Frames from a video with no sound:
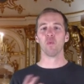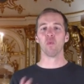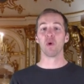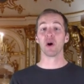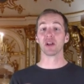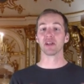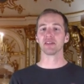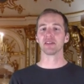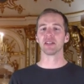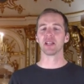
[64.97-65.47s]

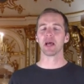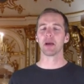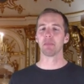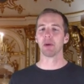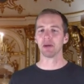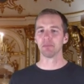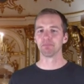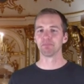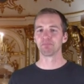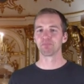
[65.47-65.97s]
What a
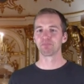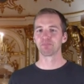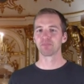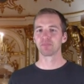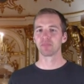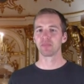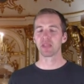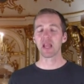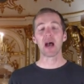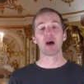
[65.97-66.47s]
dilemma.
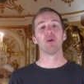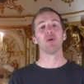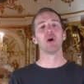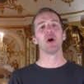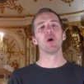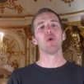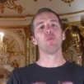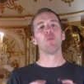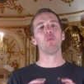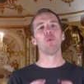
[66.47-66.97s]
Now,
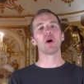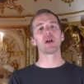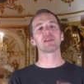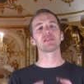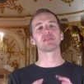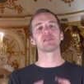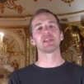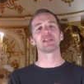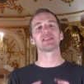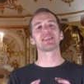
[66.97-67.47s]
what
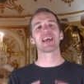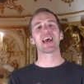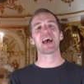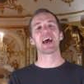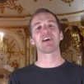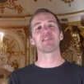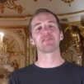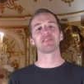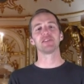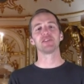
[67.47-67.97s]
does this
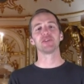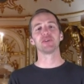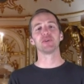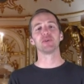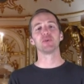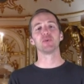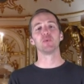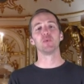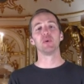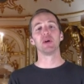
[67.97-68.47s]
have to
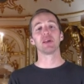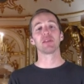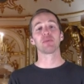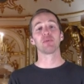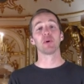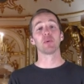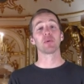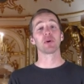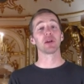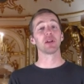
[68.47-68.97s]
do
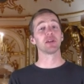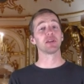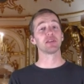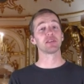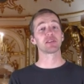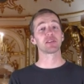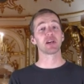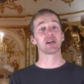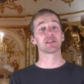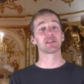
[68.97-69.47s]
with what we're going to
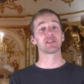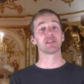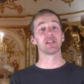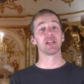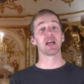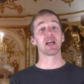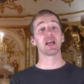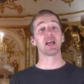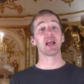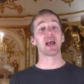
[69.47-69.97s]
discuss
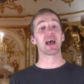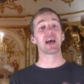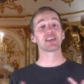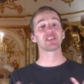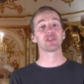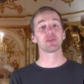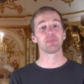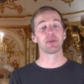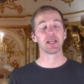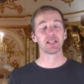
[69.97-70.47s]
today,
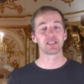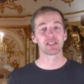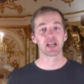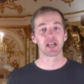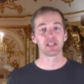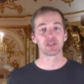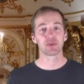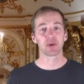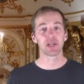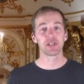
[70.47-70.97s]
acid-base
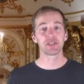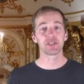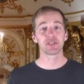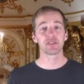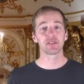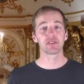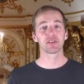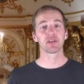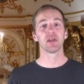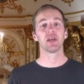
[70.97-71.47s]

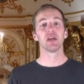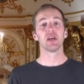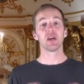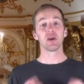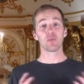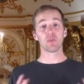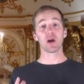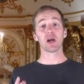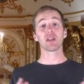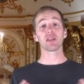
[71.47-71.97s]
titrations?
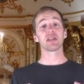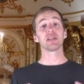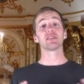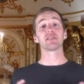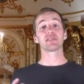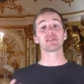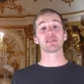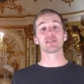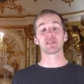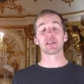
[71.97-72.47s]
Well,
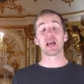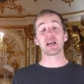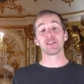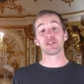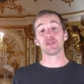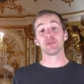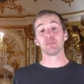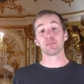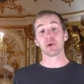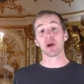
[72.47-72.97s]
it's,
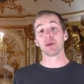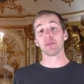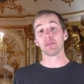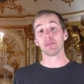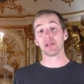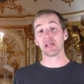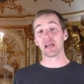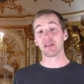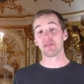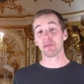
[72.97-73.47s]
as you
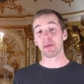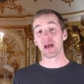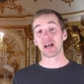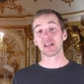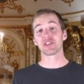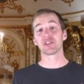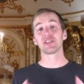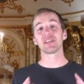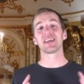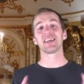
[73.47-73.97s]
probably have
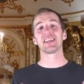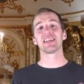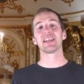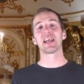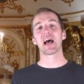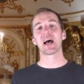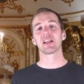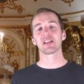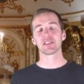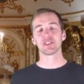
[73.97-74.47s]
imagined, an
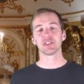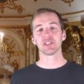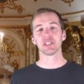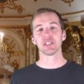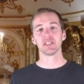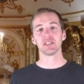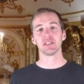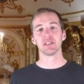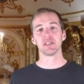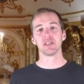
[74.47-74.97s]

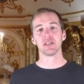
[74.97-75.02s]
analogy.